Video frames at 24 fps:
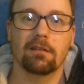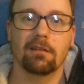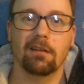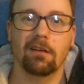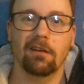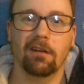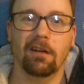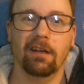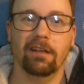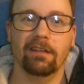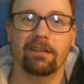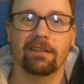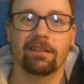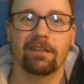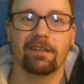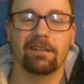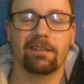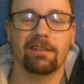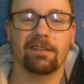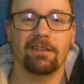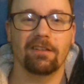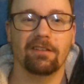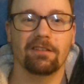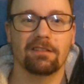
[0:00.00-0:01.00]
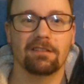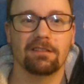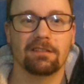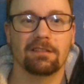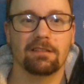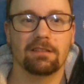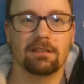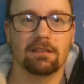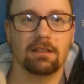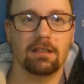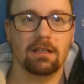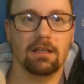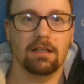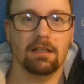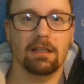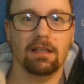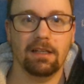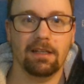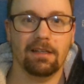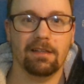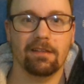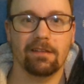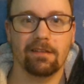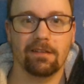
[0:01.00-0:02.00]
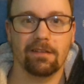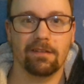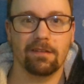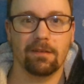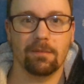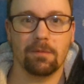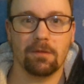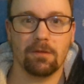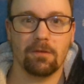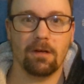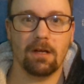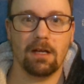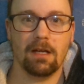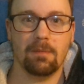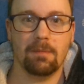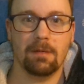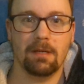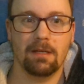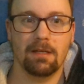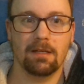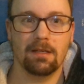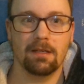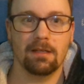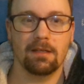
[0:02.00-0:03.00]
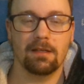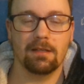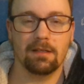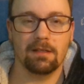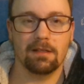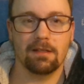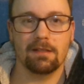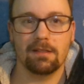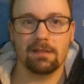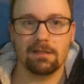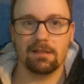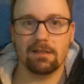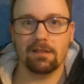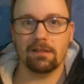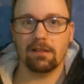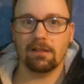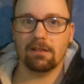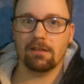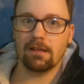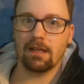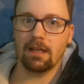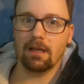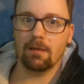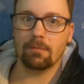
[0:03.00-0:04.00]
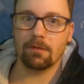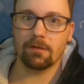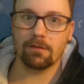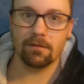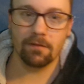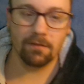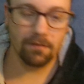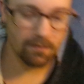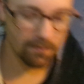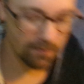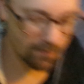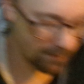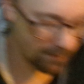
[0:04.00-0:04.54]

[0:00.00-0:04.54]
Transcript: All right, so I like, subscribe. See you later, campers.